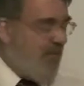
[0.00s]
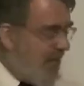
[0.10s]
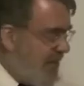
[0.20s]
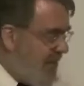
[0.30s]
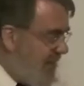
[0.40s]

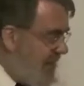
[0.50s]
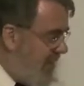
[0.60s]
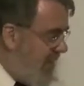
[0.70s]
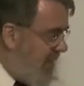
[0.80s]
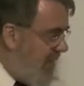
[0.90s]
So
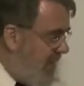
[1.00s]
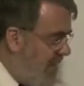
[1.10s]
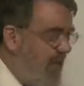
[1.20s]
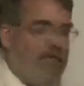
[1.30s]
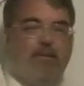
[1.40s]

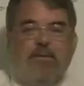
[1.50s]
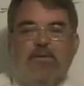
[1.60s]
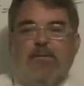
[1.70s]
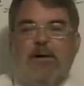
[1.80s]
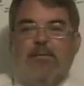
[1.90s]
anyway,
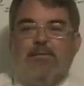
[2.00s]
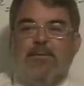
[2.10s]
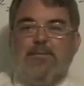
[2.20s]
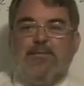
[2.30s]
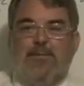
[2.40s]
that's problem
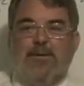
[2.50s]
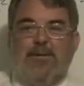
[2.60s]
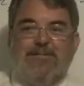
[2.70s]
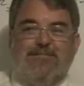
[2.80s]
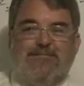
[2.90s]
number 40.